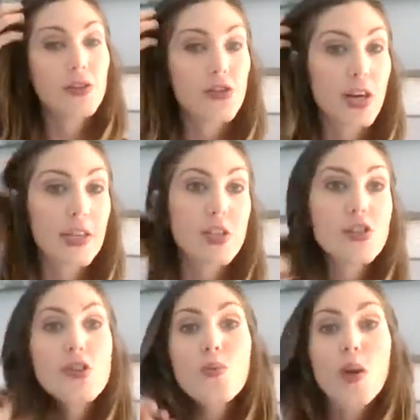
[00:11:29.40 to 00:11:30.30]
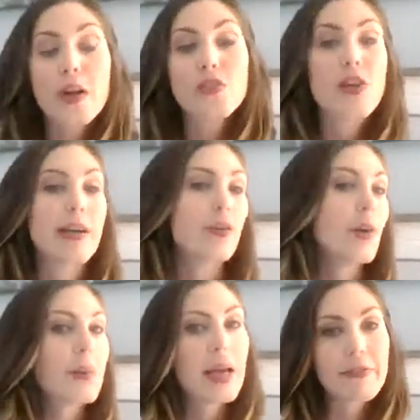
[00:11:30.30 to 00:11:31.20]
trying to do work, trying to
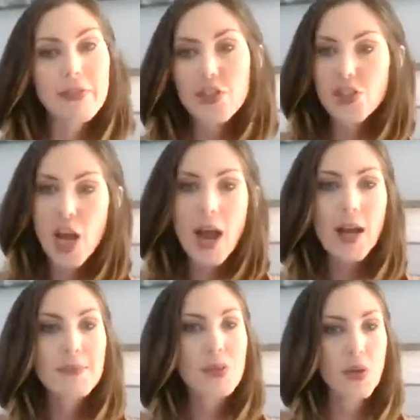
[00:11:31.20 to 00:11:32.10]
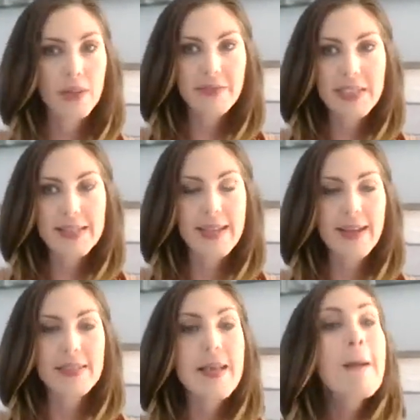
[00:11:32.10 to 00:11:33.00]
apply for jobs, all of these
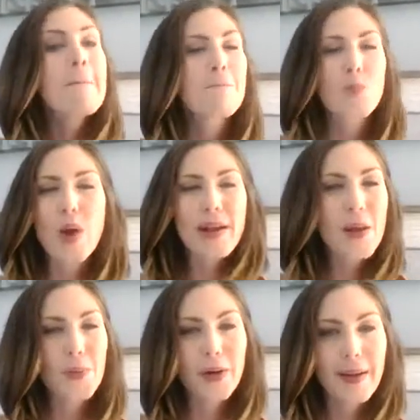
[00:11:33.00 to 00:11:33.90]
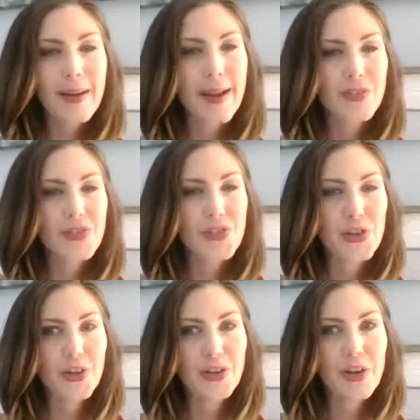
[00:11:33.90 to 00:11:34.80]
things. Why not put it as
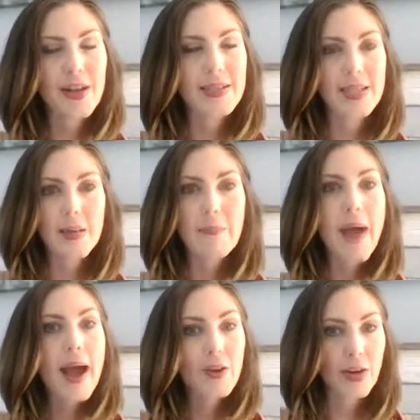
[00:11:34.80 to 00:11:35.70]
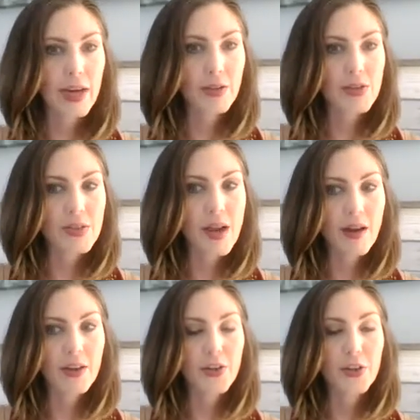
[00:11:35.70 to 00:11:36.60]
the background
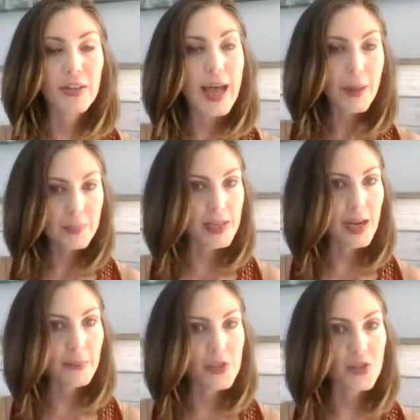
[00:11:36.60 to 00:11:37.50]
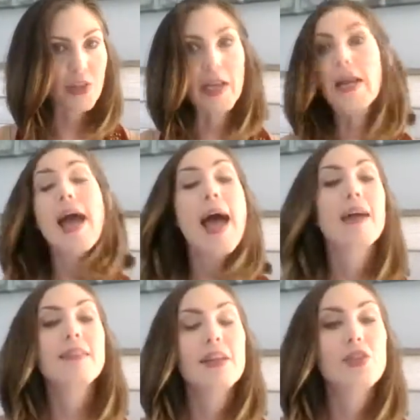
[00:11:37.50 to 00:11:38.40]
on your laptop screen,
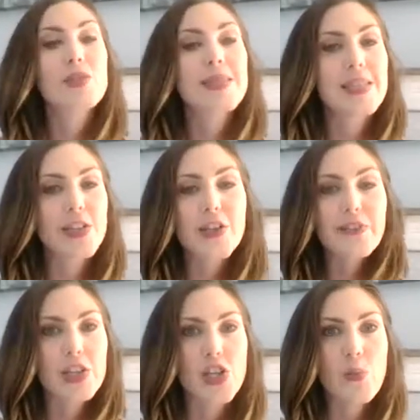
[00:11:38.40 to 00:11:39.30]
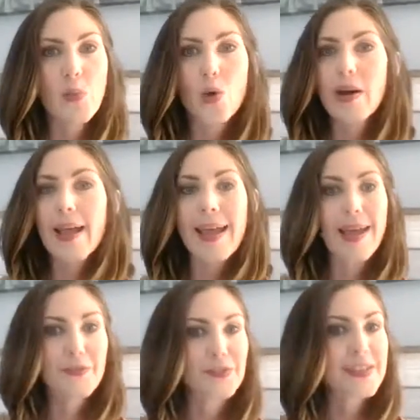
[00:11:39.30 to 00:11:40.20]
and then you see your vision board
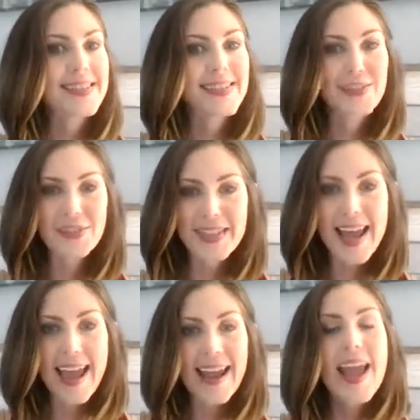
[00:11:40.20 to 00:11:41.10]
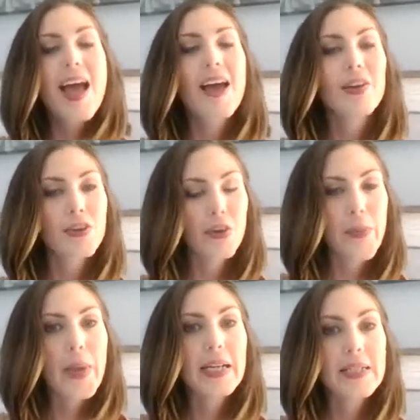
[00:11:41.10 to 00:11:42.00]
every single day and you're
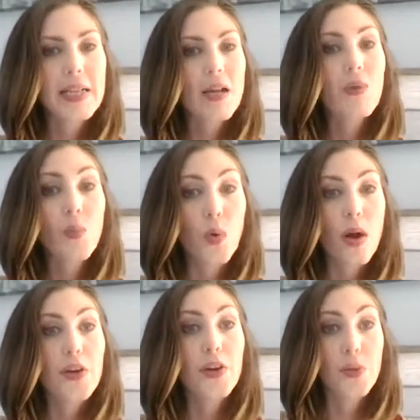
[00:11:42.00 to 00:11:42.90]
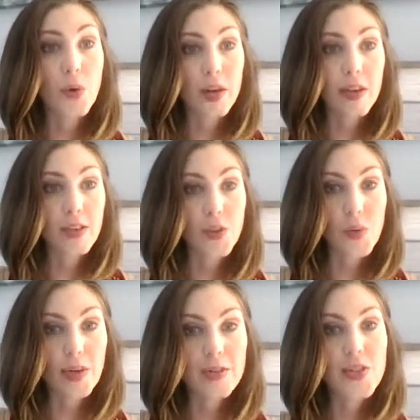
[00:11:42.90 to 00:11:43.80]
reminded of what you're working
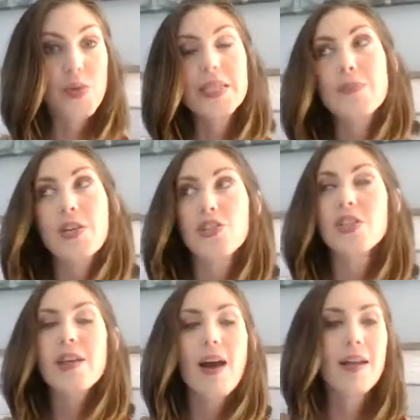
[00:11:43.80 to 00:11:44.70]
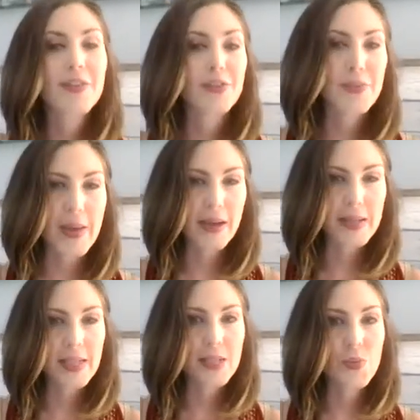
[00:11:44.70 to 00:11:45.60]
towards. So especially on those bad
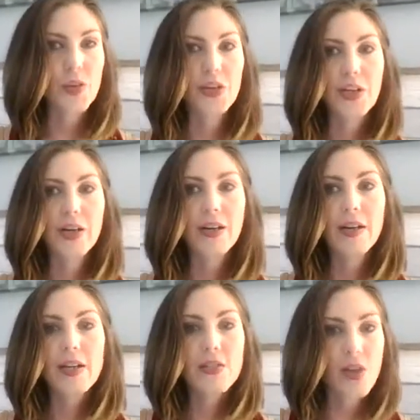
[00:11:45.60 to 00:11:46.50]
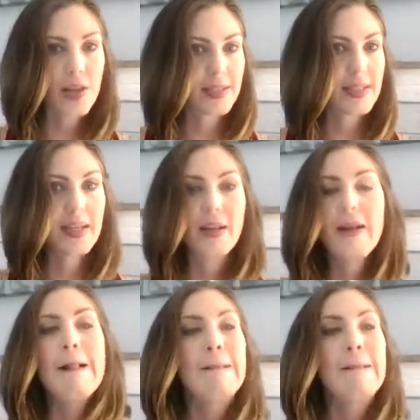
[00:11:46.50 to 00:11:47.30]
days when you're exhausted,